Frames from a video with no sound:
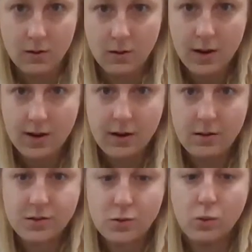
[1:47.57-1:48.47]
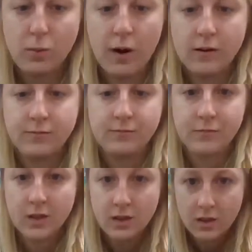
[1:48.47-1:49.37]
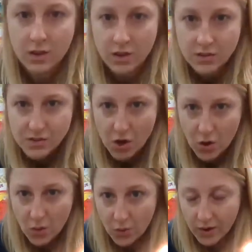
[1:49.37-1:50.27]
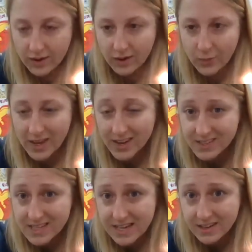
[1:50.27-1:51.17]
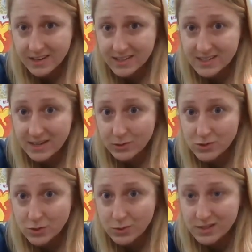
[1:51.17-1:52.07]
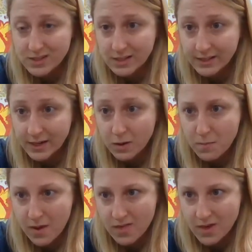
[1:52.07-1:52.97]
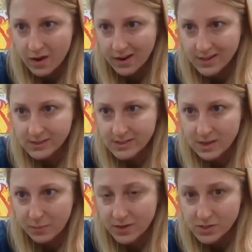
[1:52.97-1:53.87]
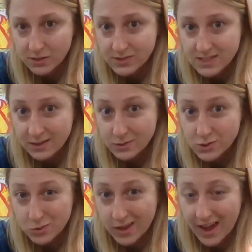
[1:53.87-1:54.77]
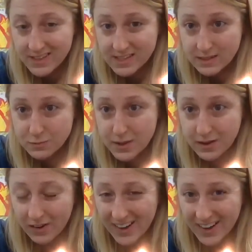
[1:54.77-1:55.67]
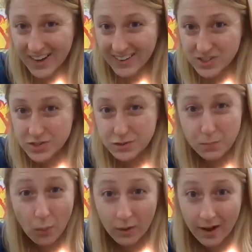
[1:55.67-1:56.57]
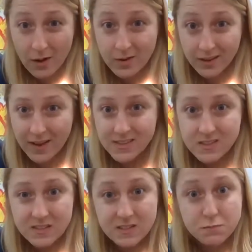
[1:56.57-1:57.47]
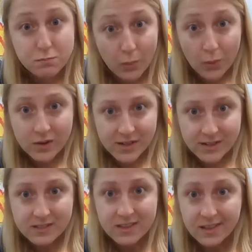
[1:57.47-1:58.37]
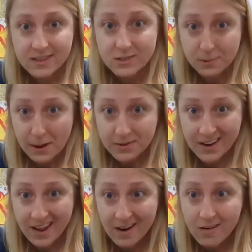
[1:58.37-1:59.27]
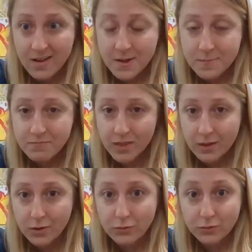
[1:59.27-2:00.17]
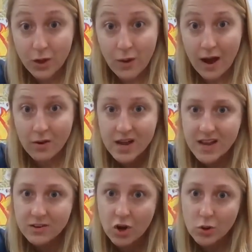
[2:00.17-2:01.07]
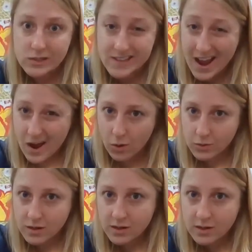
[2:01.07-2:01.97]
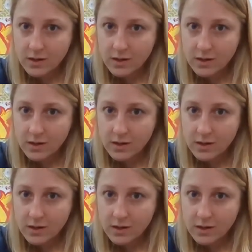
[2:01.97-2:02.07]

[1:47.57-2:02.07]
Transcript: All right, here's the cool part. So we can't see it because CO2 is clear, but there is a bunch of CO2 gas in the beaker, and I can actually just pour it out again since it's more dense than the surrounding air. It'll flow out and go down